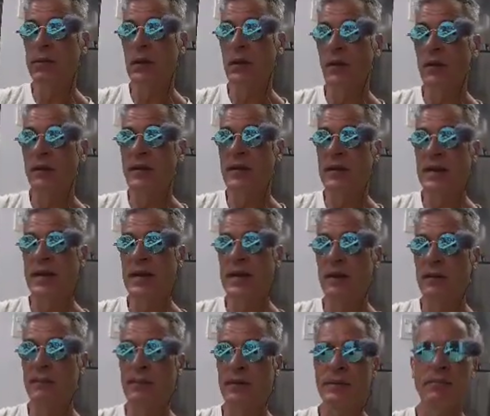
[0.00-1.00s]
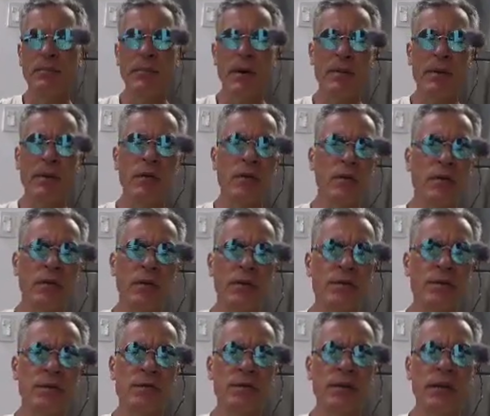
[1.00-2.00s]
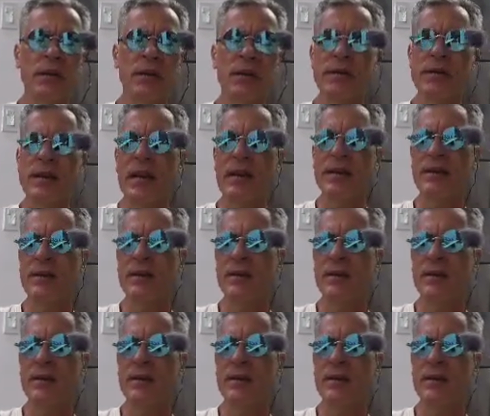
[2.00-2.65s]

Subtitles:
blow everything out. But barbecue grills usually can take